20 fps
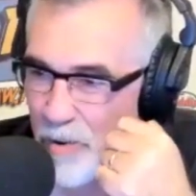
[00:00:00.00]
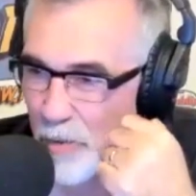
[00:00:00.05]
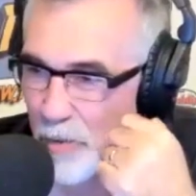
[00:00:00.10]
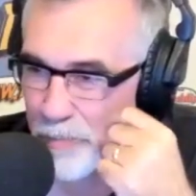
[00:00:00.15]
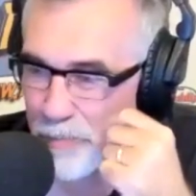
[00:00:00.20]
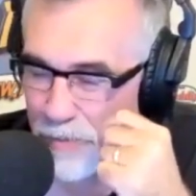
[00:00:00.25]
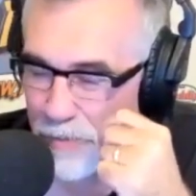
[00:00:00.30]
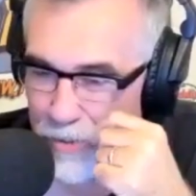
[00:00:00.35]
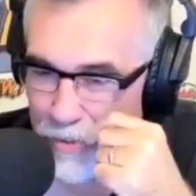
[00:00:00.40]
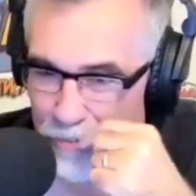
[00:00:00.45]
our
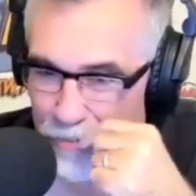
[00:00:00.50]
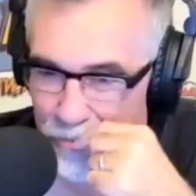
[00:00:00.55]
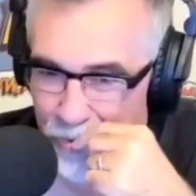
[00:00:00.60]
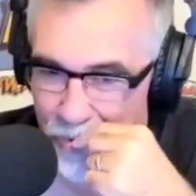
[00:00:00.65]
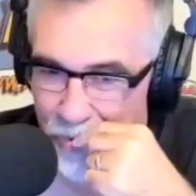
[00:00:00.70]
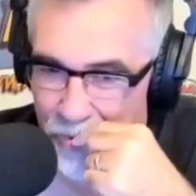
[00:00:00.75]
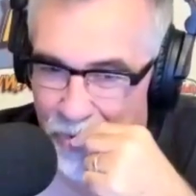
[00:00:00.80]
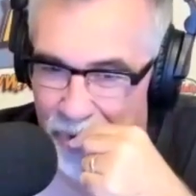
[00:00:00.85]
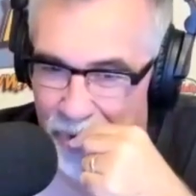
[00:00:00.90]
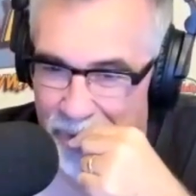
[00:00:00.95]
old
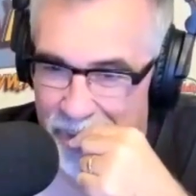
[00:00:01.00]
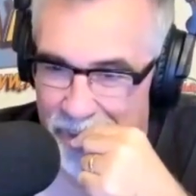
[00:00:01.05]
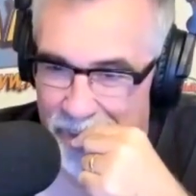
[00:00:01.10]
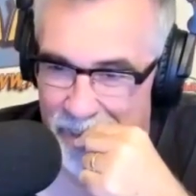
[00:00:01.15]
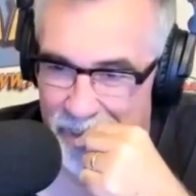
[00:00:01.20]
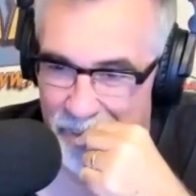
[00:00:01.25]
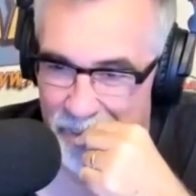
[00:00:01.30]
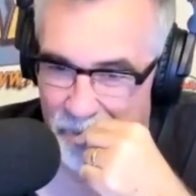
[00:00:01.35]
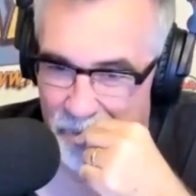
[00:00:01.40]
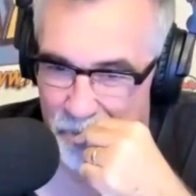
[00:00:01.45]
producer
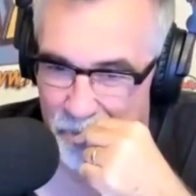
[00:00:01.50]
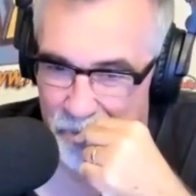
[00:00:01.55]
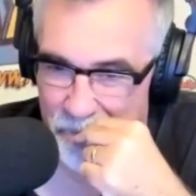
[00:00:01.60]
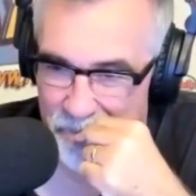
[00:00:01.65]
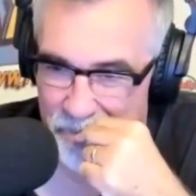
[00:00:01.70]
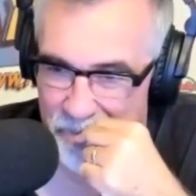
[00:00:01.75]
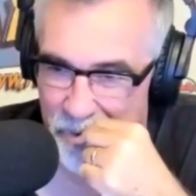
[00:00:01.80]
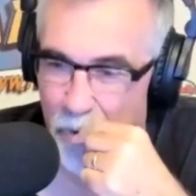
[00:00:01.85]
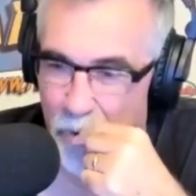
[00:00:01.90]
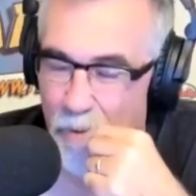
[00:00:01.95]
for
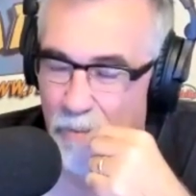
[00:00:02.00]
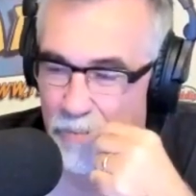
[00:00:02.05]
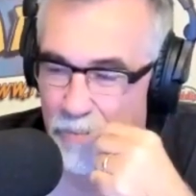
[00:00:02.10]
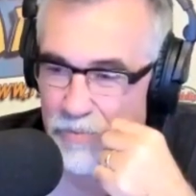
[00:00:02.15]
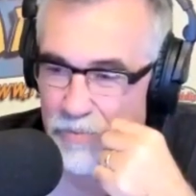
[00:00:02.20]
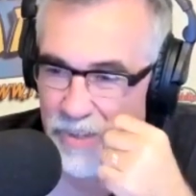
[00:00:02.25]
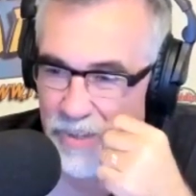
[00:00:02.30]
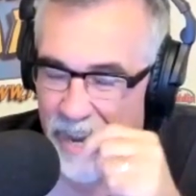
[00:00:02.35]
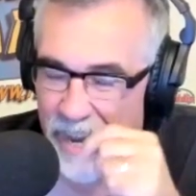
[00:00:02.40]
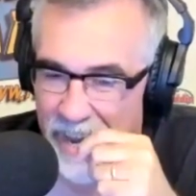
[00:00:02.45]
the show.
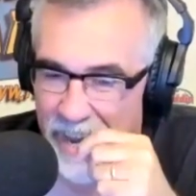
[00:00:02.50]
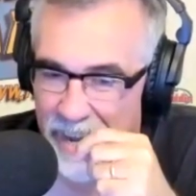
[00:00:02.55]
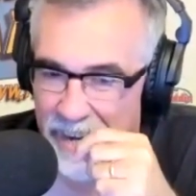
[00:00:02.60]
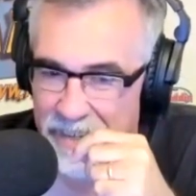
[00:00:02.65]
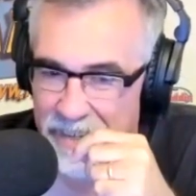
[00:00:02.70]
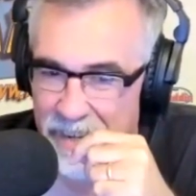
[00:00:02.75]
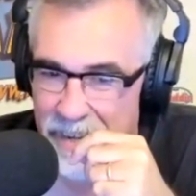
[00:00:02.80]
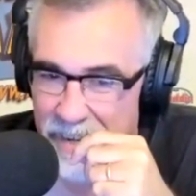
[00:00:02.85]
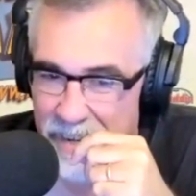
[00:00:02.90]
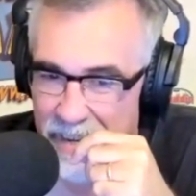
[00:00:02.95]
She
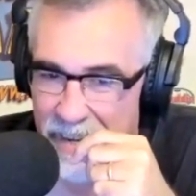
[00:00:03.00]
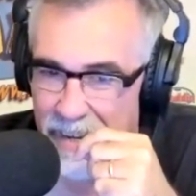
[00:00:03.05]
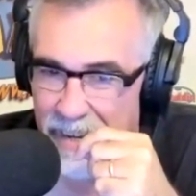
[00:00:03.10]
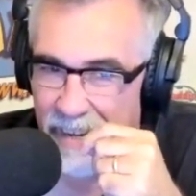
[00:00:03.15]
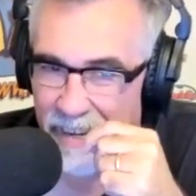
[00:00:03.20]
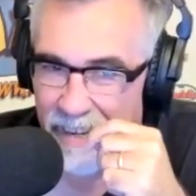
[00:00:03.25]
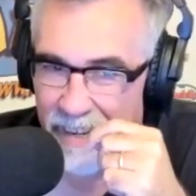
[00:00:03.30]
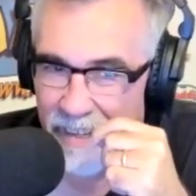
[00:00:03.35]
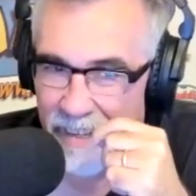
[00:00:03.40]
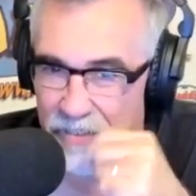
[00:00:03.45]
had
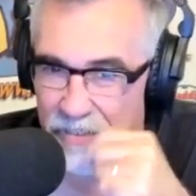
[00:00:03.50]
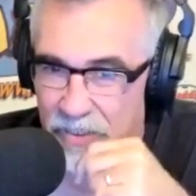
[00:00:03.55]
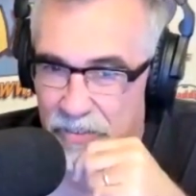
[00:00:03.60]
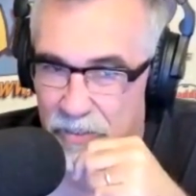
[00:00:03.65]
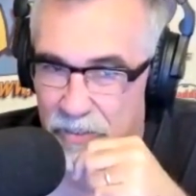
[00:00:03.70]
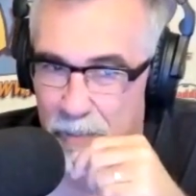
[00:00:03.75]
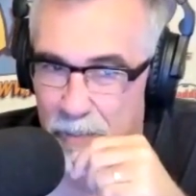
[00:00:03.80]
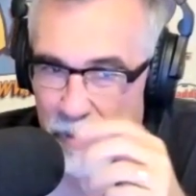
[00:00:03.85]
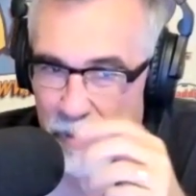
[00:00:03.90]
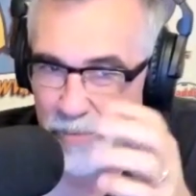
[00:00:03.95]
a
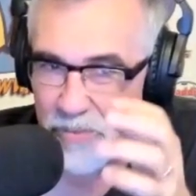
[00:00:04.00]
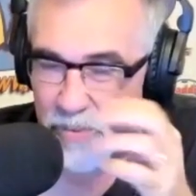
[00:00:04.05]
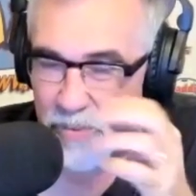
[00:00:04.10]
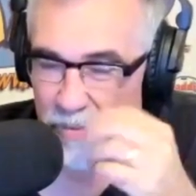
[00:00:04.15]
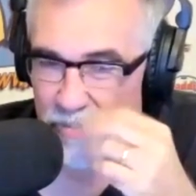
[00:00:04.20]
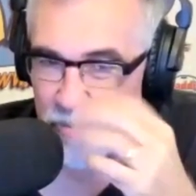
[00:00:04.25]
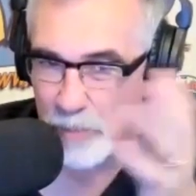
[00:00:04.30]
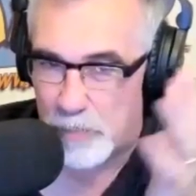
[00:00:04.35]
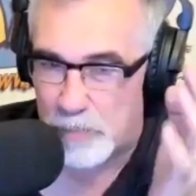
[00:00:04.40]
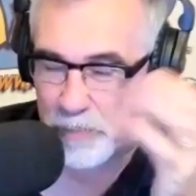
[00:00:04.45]
system, and it was
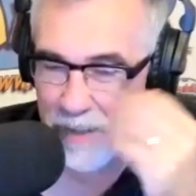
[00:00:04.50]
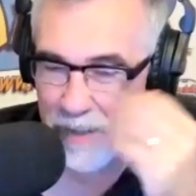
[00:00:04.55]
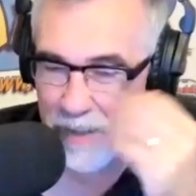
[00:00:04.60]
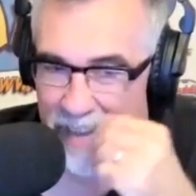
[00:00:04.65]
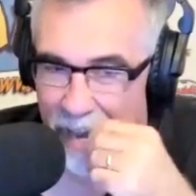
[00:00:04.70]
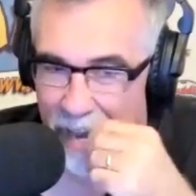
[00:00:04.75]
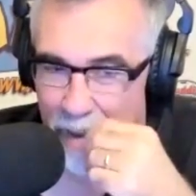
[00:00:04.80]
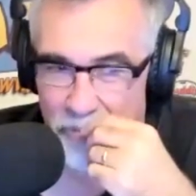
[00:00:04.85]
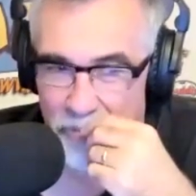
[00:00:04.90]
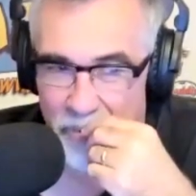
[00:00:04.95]
she would
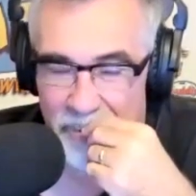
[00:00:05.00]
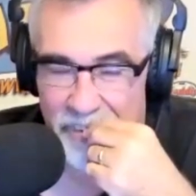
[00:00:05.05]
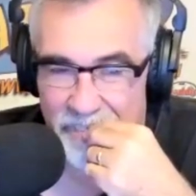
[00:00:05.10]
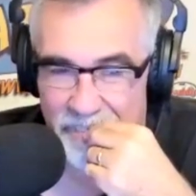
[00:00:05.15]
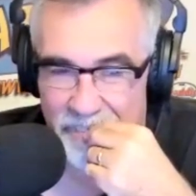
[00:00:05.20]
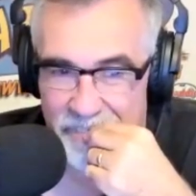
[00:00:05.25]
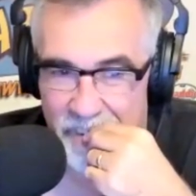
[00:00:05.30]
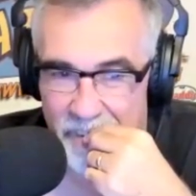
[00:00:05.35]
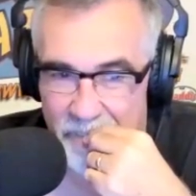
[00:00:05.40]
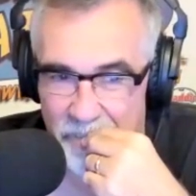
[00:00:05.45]
play games on it
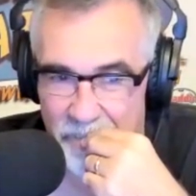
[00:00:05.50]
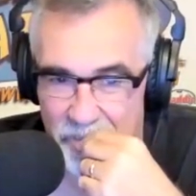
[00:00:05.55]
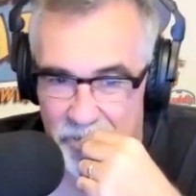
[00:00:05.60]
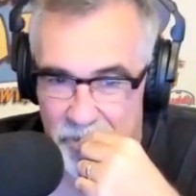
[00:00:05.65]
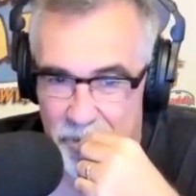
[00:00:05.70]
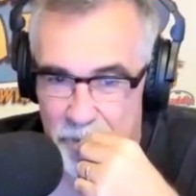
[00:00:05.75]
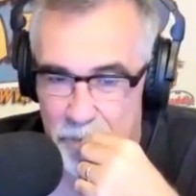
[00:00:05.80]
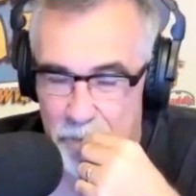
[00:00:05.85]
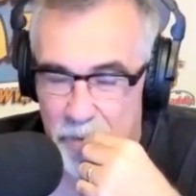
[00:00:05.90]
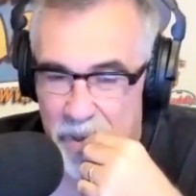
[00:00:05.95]
and stuff,
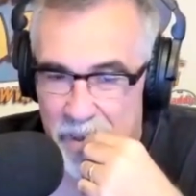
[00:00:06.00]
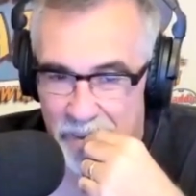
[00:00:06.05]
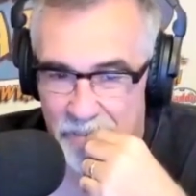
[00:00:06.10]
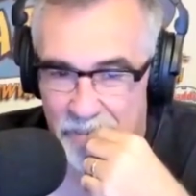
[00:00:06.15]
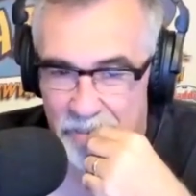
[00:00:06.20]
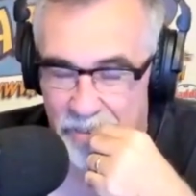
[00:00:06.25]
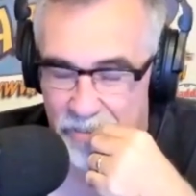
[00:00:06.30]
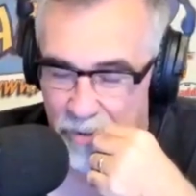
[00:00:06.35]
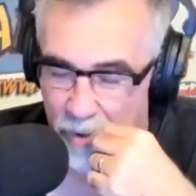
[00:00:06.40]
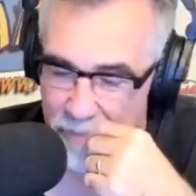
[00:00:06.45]
and she
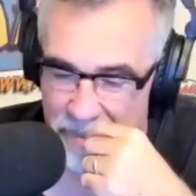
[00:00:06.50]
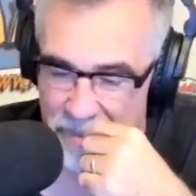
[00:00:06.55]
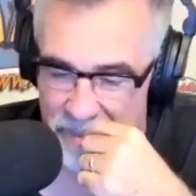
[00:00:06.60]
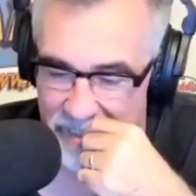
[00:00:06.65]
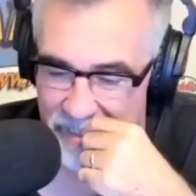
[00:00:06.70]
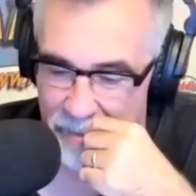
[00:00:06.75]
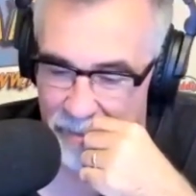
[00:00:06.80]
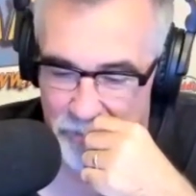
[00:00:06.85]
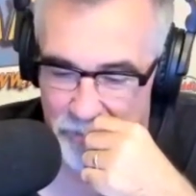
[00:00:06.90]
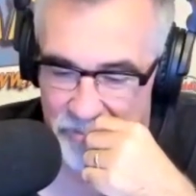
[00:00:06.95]
told me
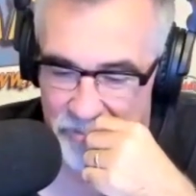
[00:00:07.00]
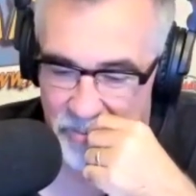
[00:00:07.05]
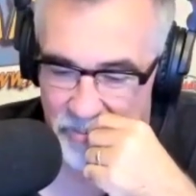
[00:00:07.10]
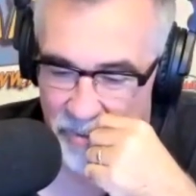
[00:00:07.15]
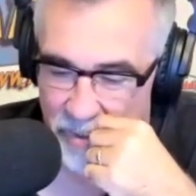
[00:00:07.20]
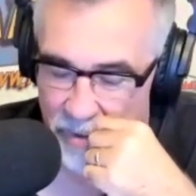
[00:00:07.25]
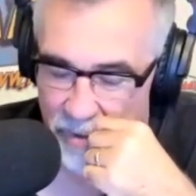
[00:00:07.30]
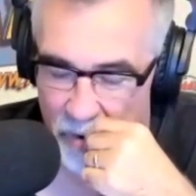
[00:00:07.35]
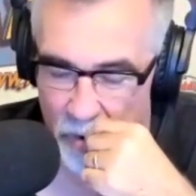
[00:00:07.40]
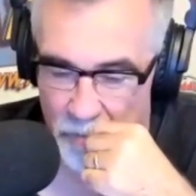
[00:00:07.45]
that it was
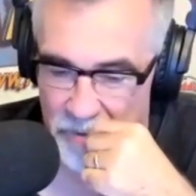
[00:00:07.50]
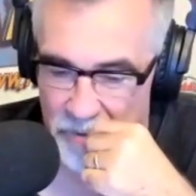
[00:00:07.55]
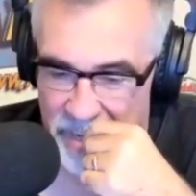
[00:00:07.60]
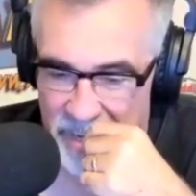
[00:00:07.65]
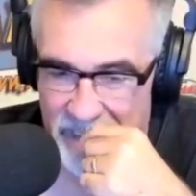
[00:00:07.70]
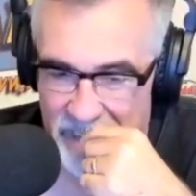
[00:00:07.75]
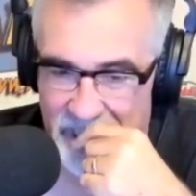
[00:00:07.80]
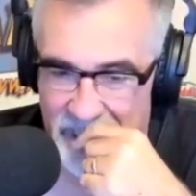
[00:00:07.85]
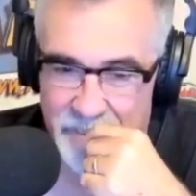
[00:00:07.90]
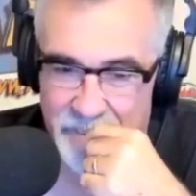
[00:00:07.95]
just like
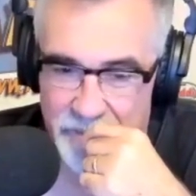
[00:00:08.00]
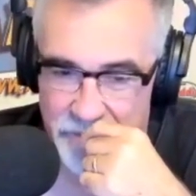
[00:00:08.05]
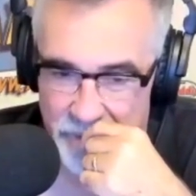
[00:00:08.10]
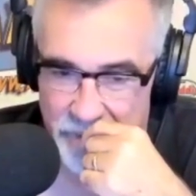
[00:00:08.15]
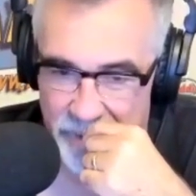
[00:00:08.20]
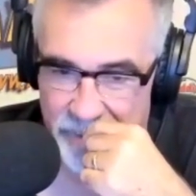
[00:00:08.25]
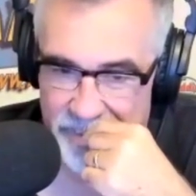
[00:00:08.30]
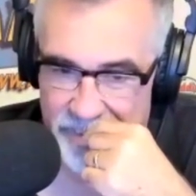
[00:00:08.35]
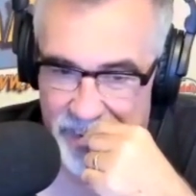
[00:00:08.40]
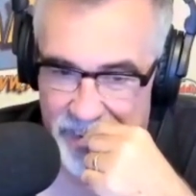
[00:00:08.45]
overheating and
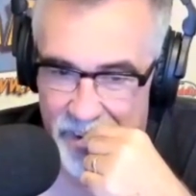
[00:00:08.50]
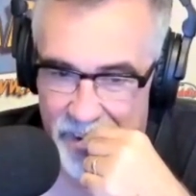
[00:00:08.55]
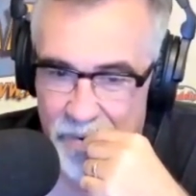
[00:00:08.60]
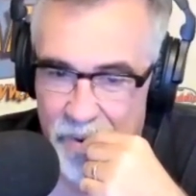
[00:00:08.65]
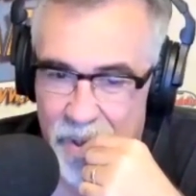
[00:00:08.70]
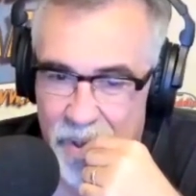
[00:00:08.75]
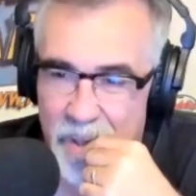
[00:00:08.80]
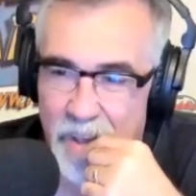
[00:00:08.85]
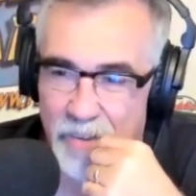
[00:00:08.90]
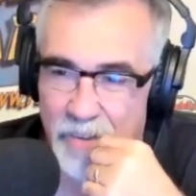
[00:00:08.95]
shutting down.